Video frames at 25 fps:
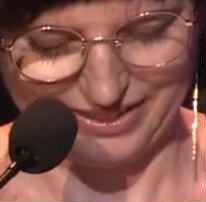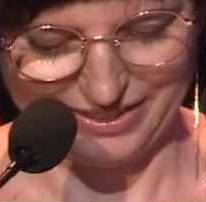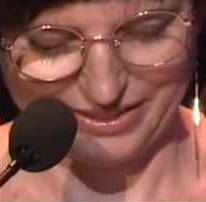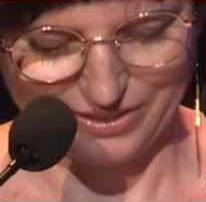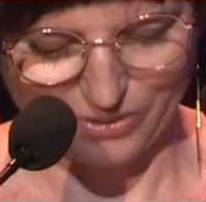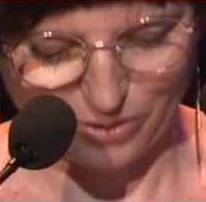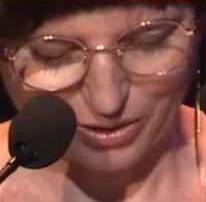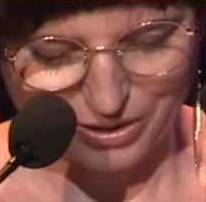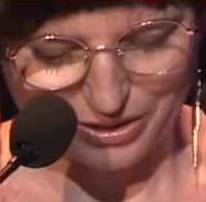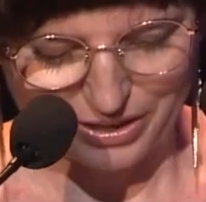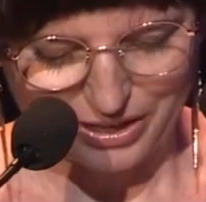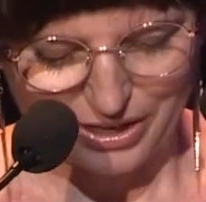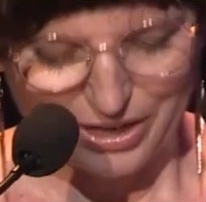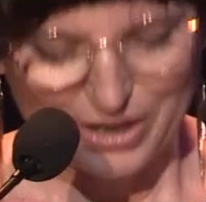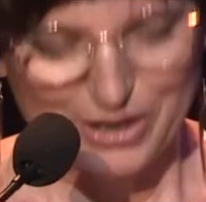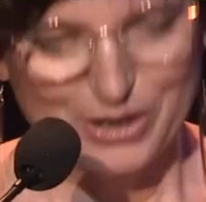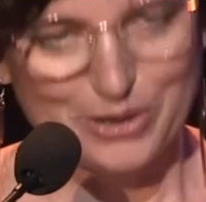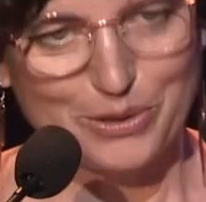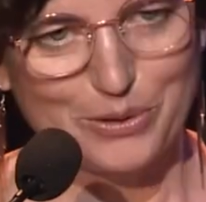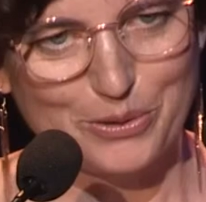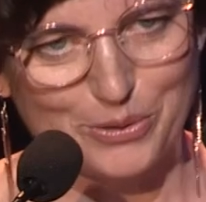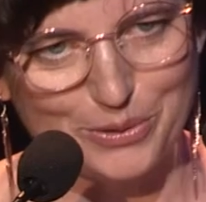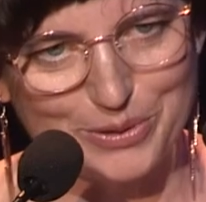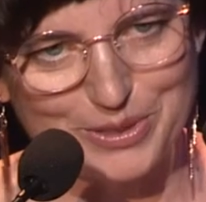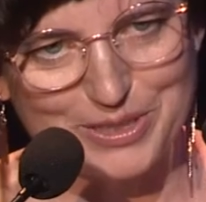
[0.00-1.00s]
Not
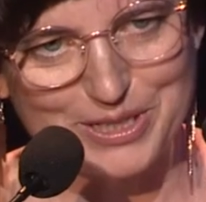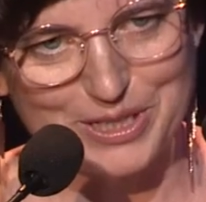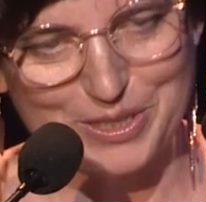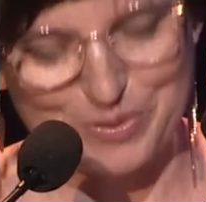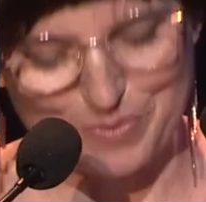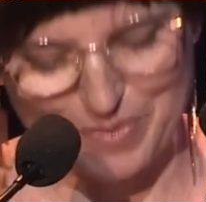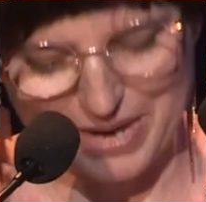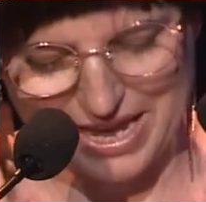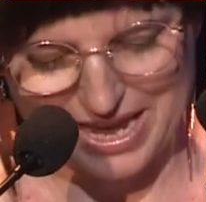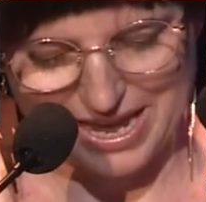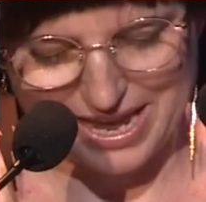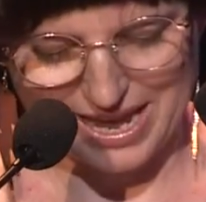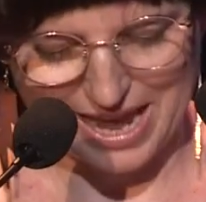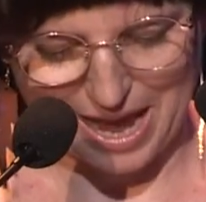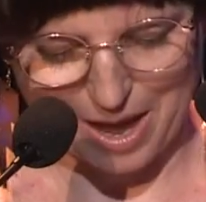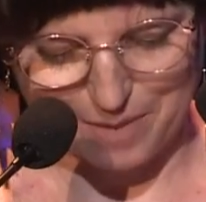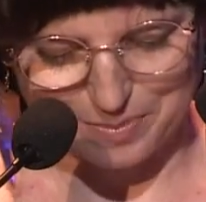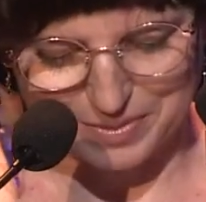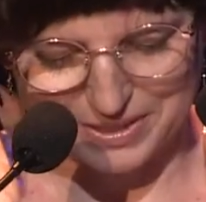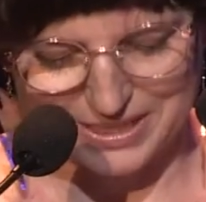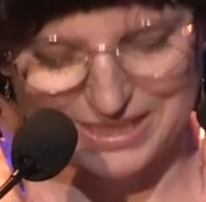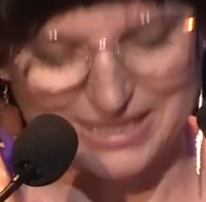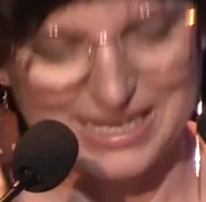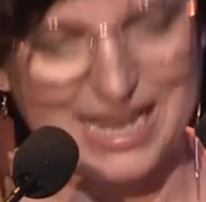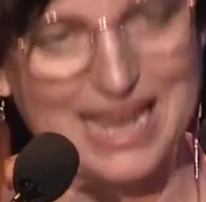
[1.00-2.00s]
good to be
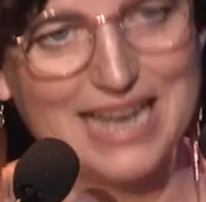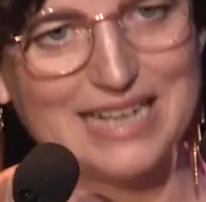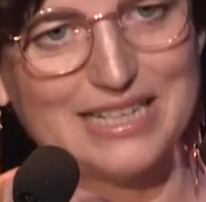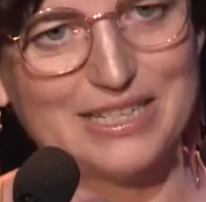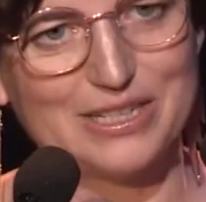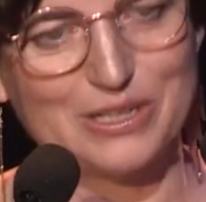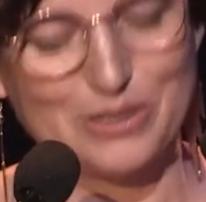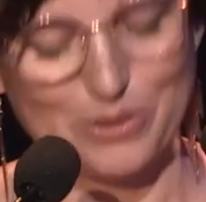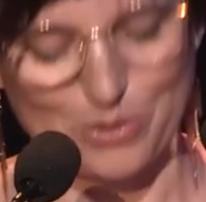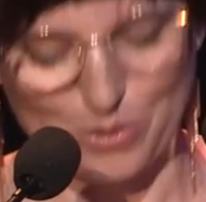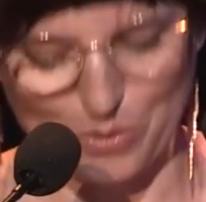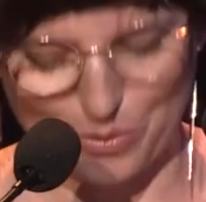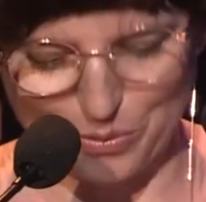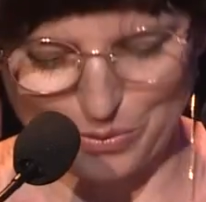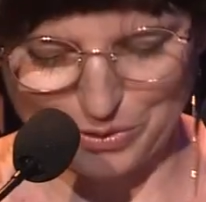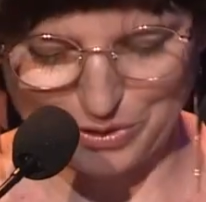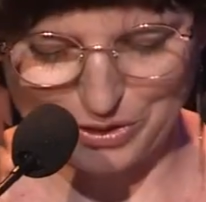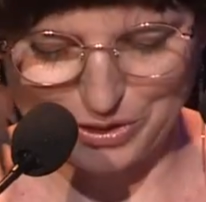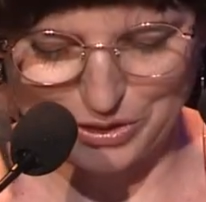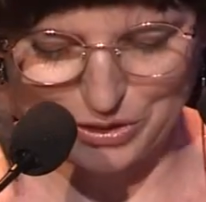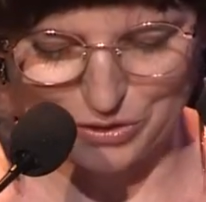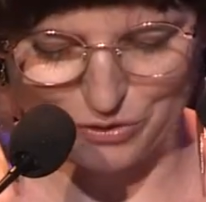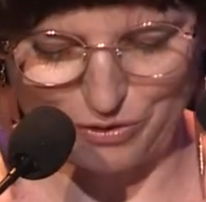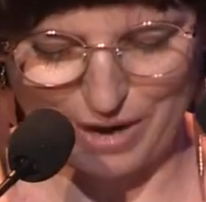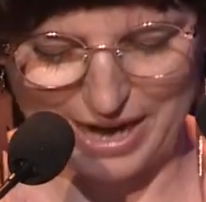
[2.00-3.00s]
upset or
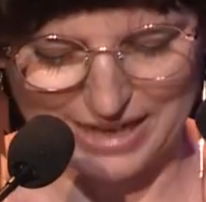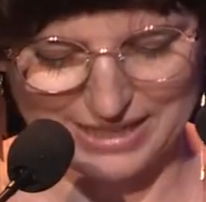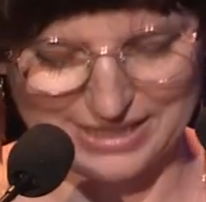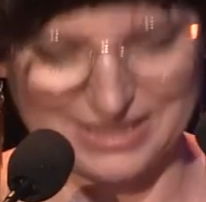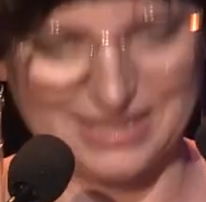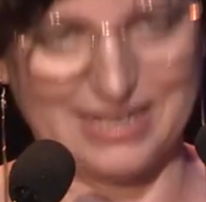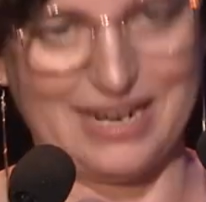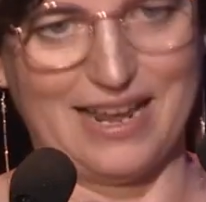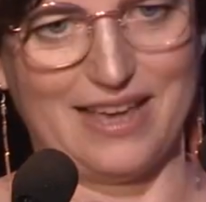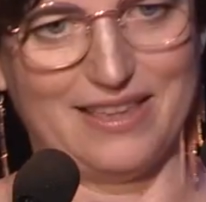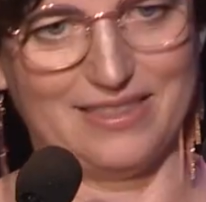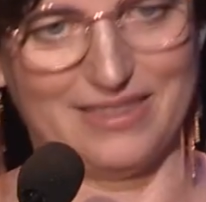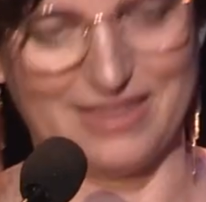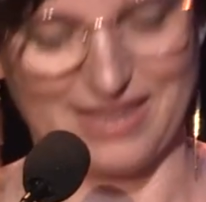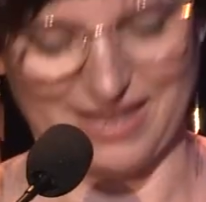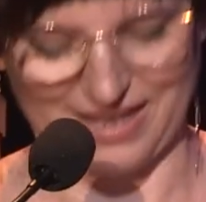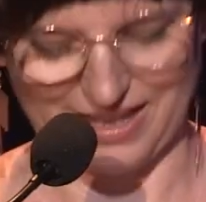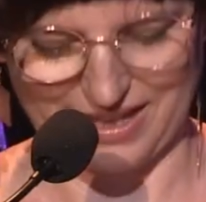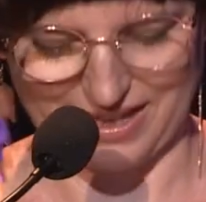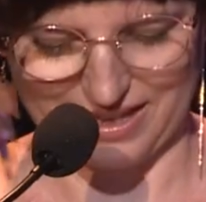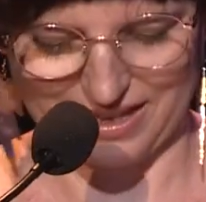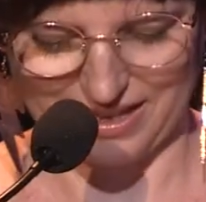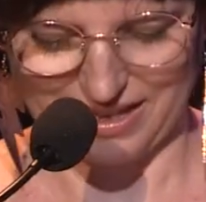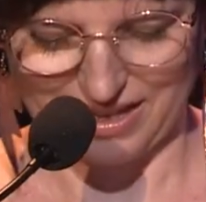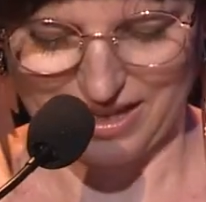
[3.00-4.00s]
distracted out
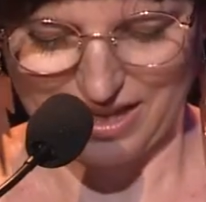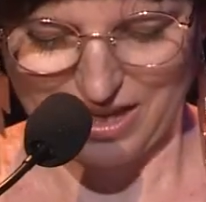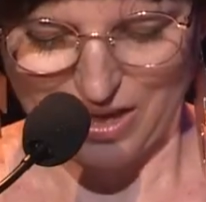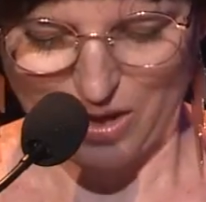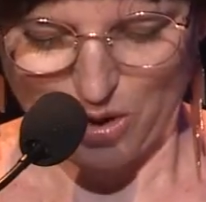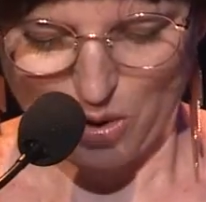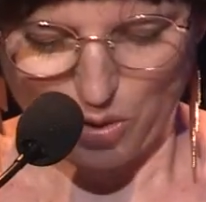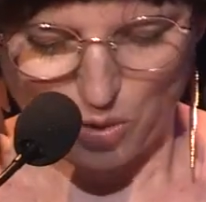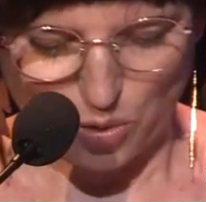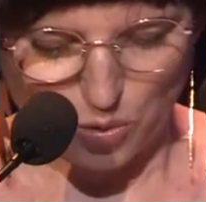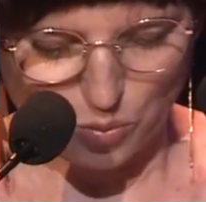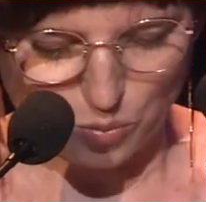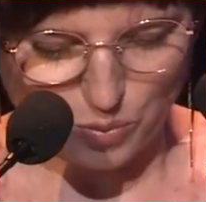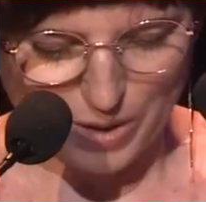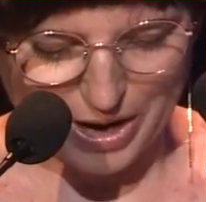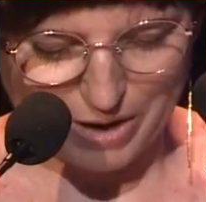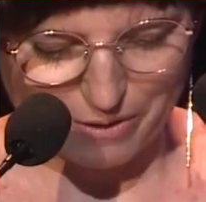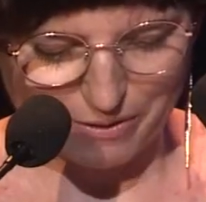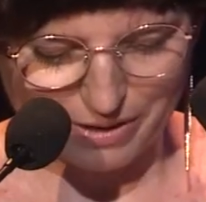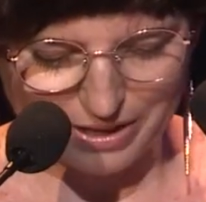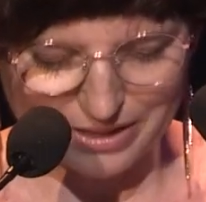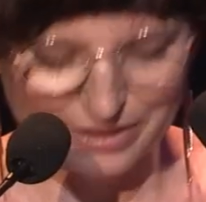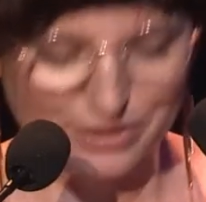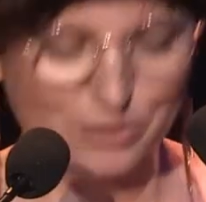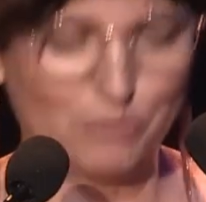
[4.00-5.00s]
there, or
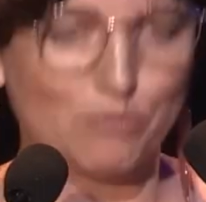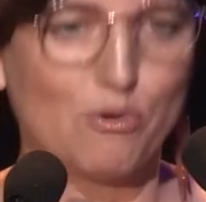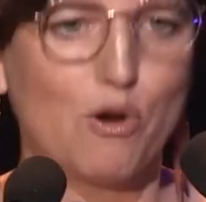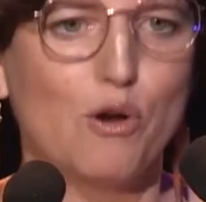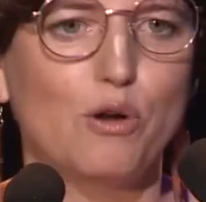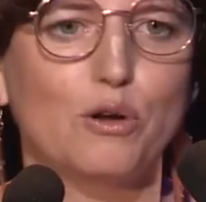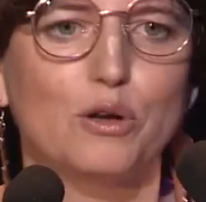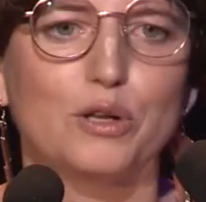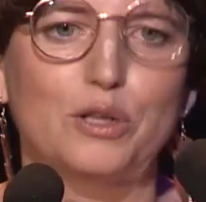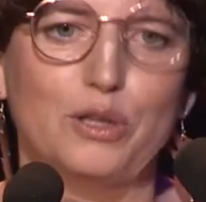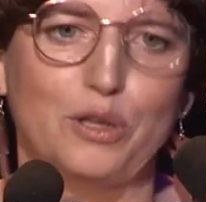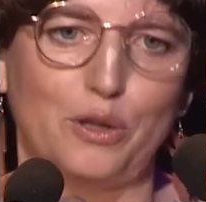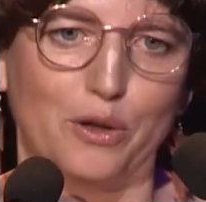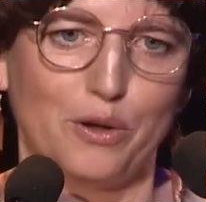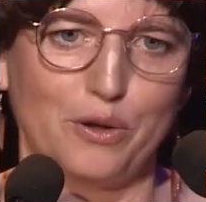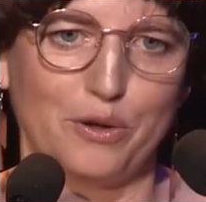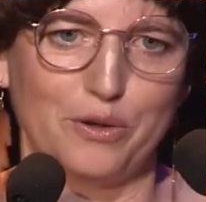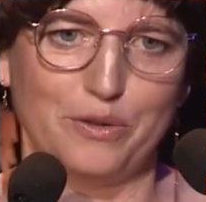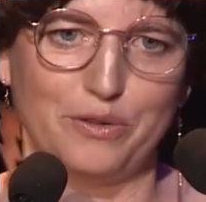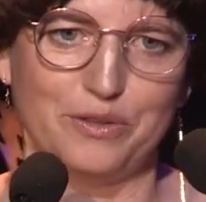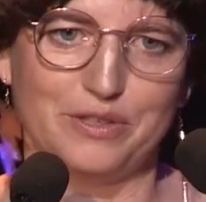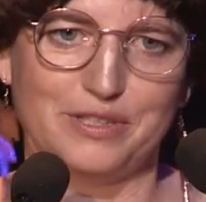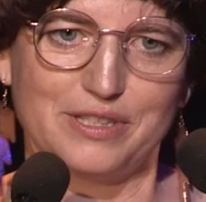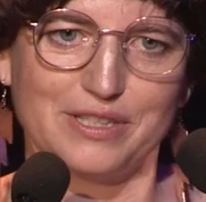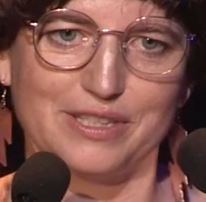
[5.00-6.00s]
wearing the wrong
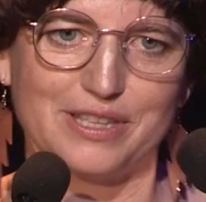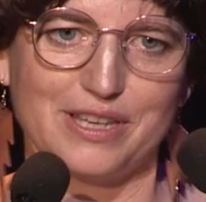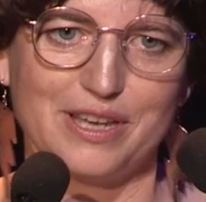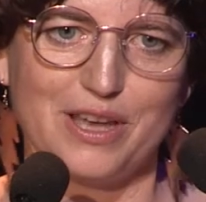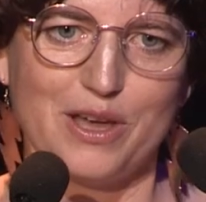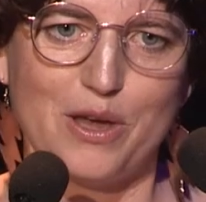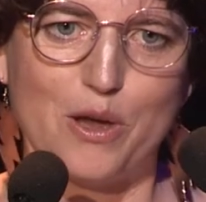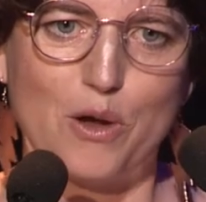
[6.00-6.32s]
clothes,